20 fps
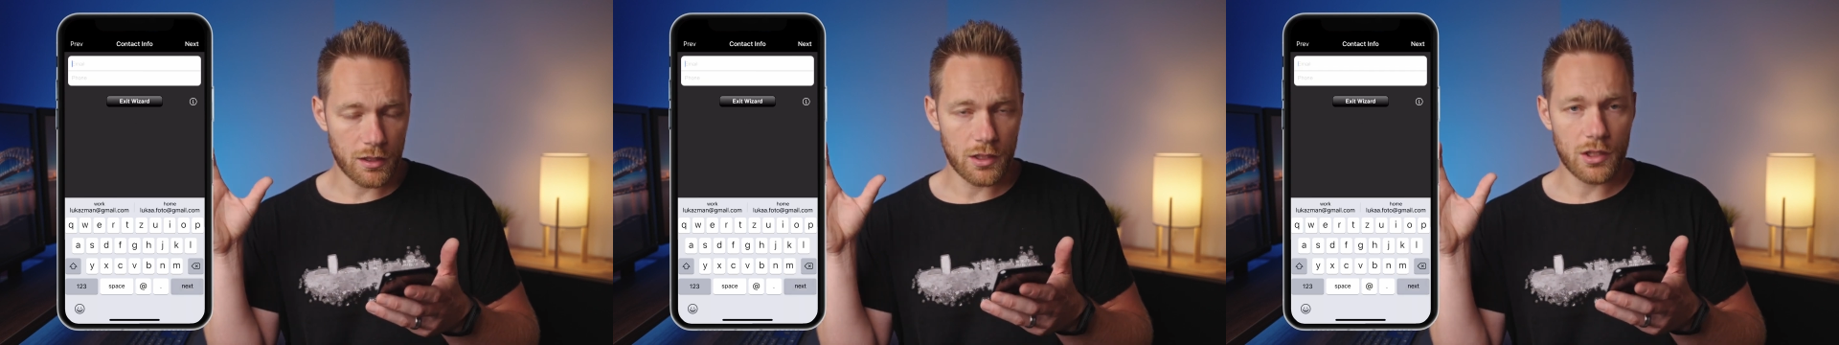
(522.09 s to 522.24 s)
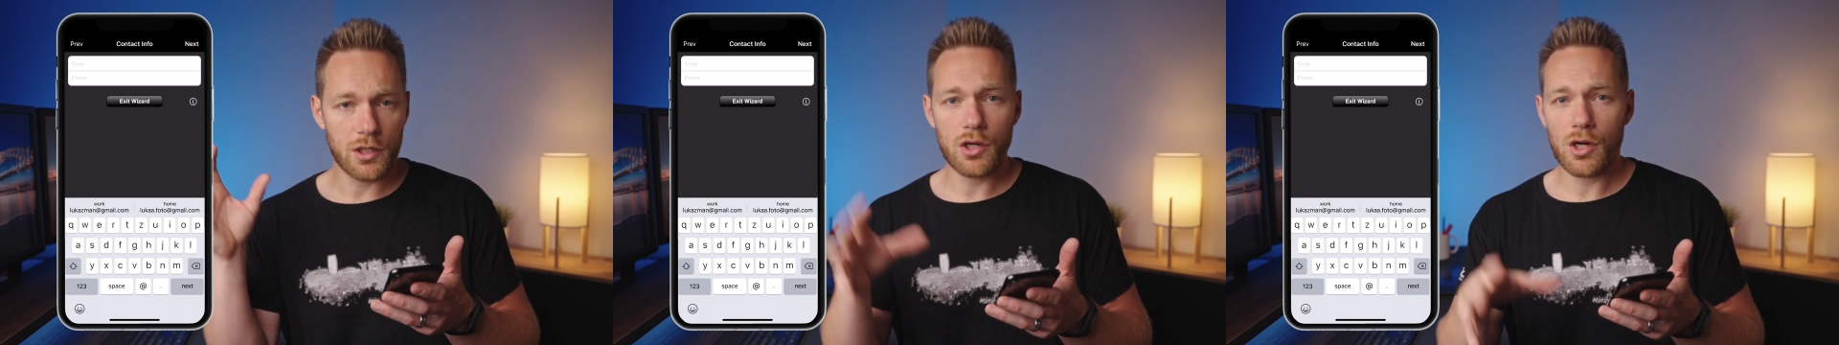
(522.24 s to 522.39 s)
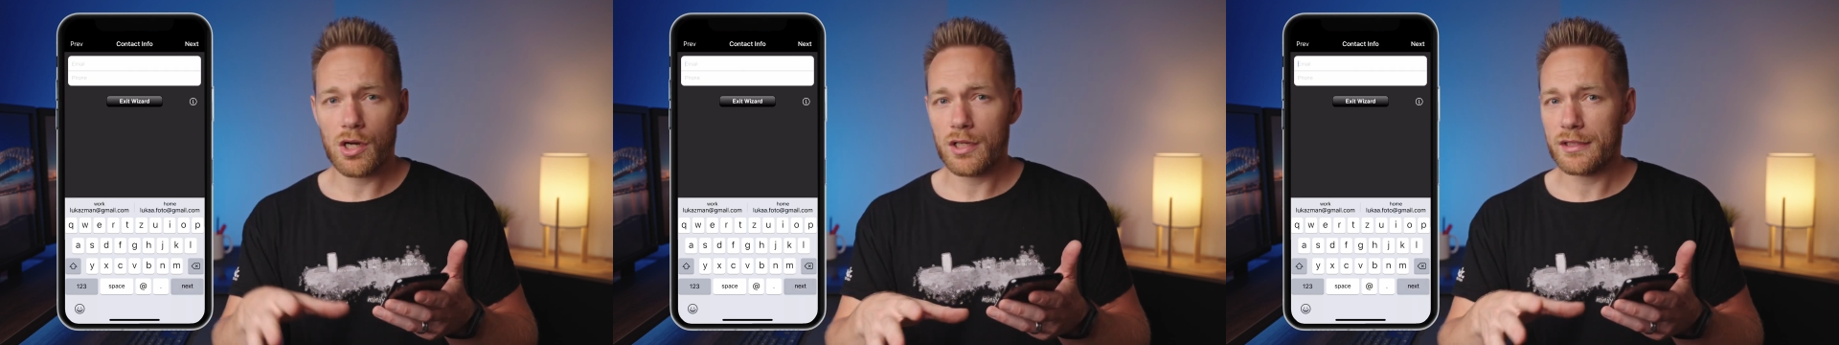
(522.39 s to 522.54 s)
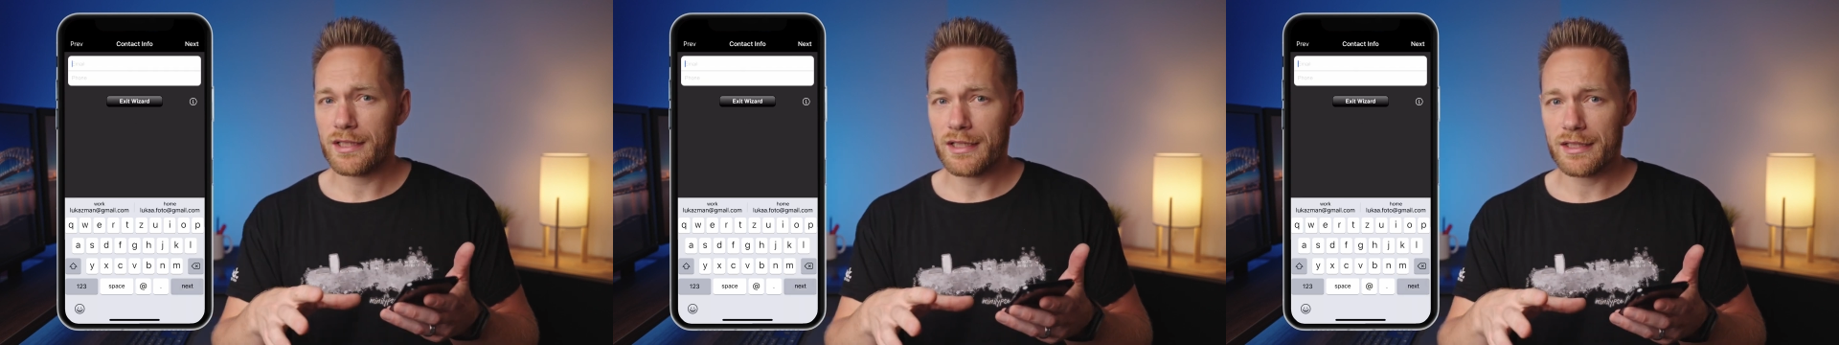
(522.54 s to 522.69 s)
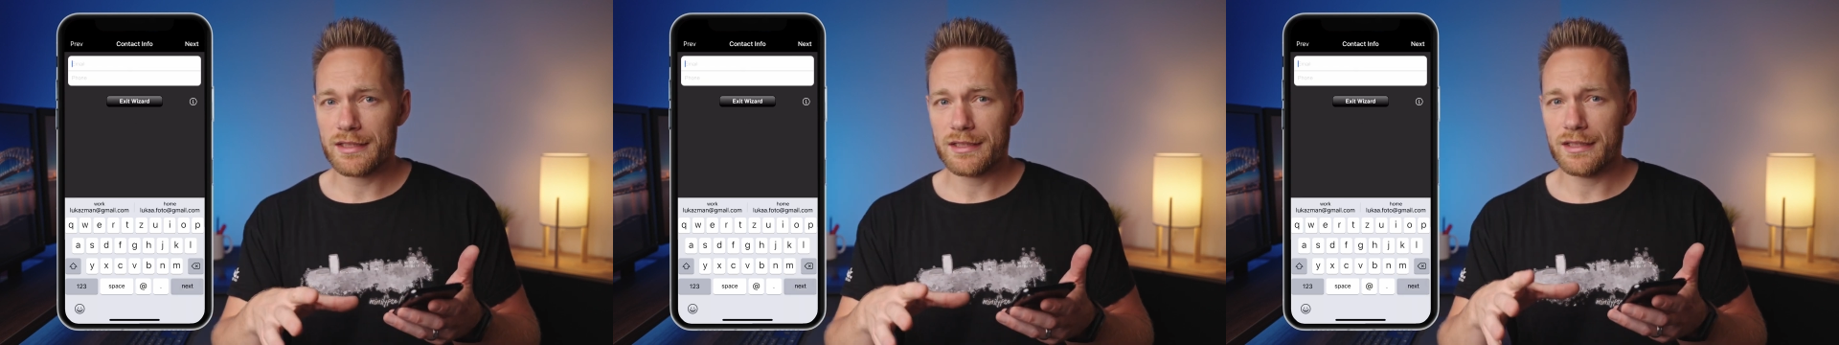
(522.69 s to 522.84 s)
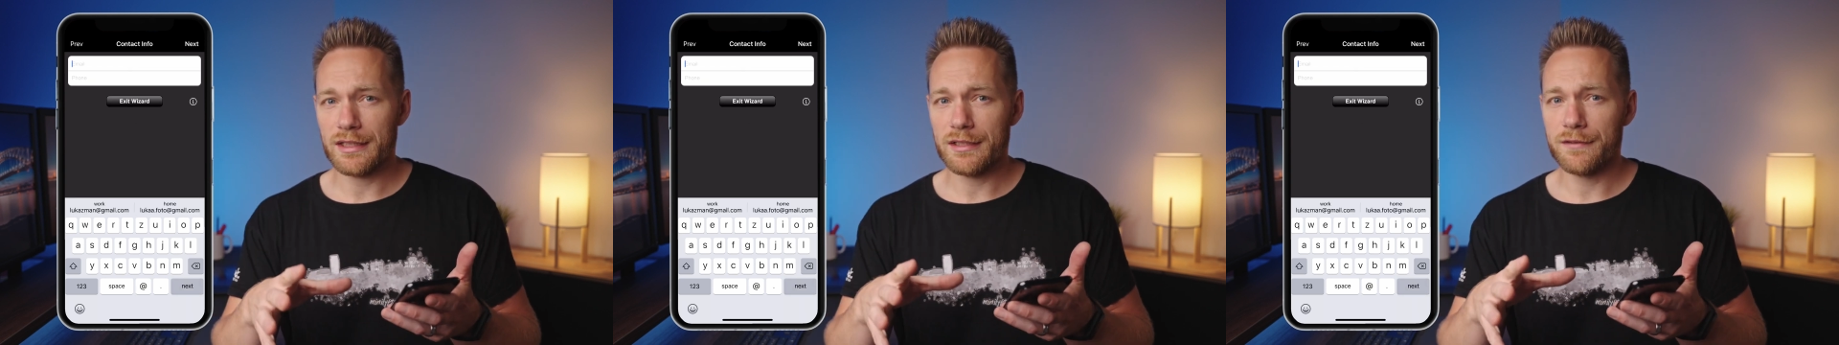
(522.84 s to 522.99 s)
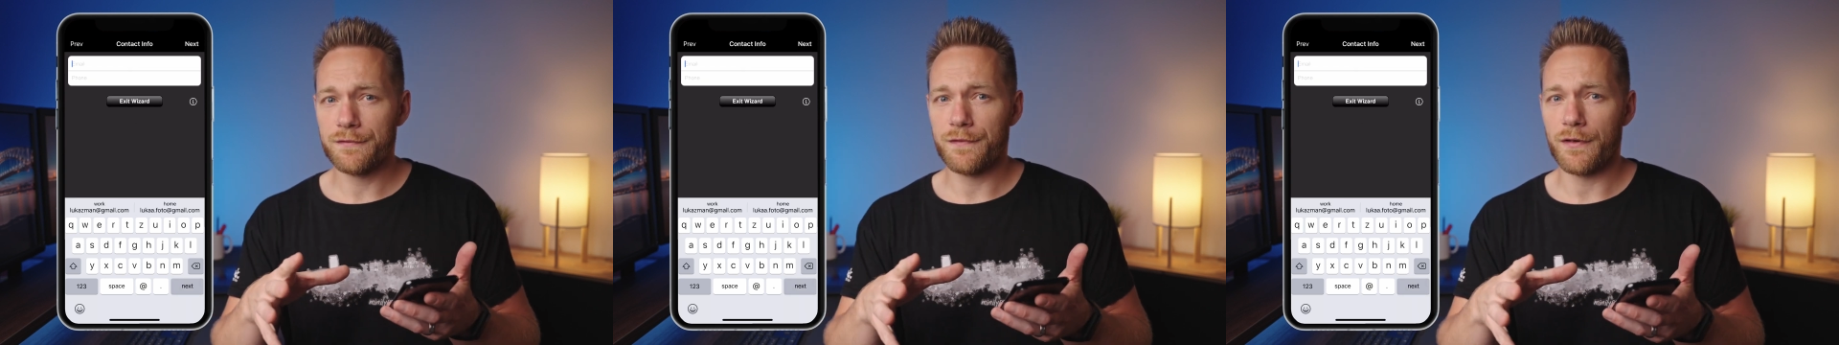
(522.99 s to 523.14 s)
Contact
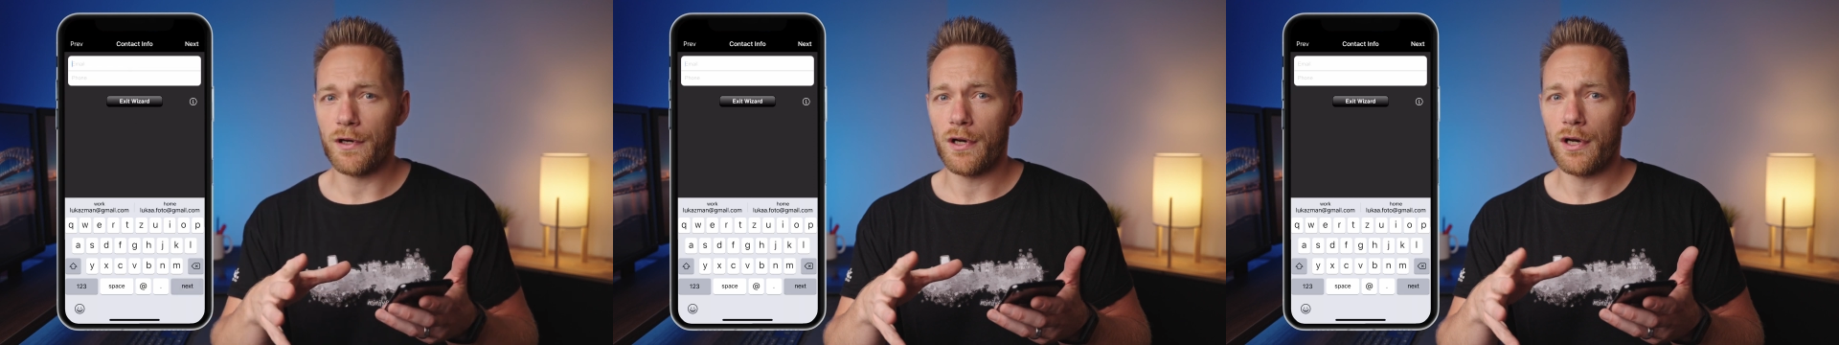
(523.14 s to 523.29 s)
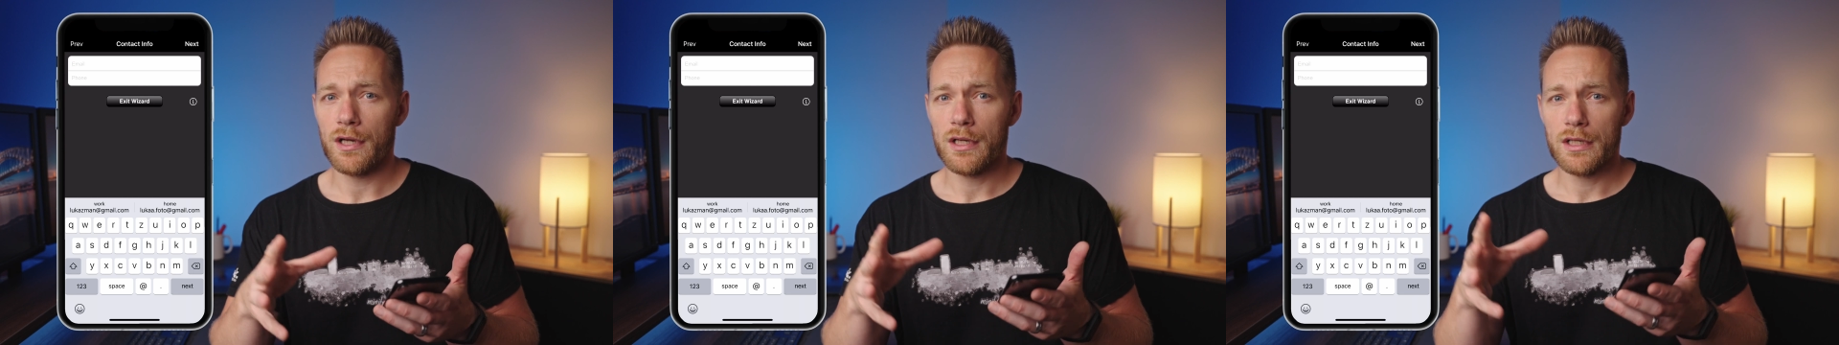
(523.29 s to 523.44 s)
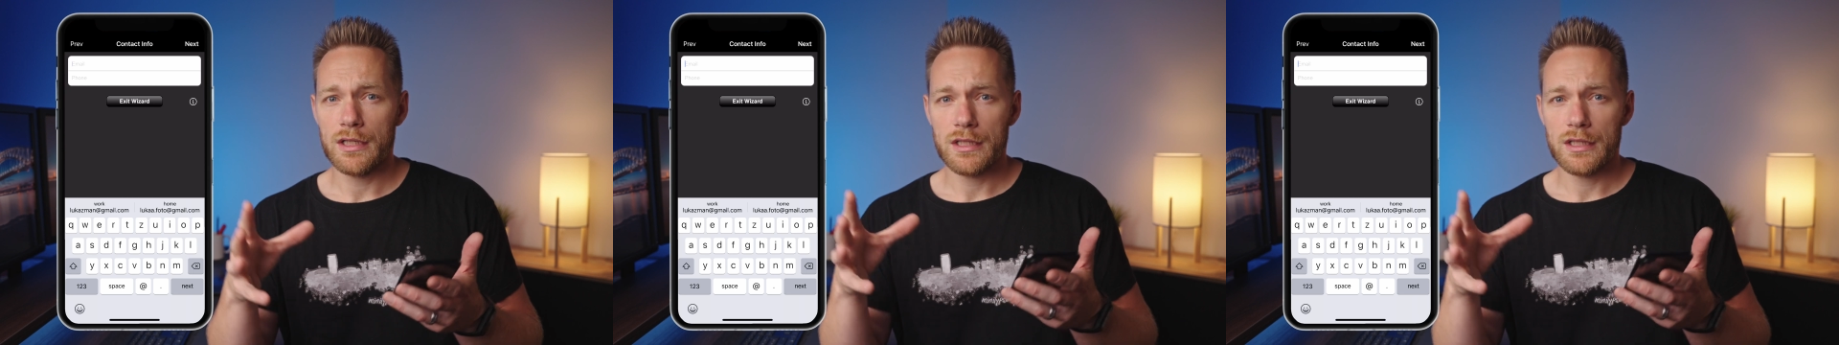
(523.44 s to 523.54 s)
info.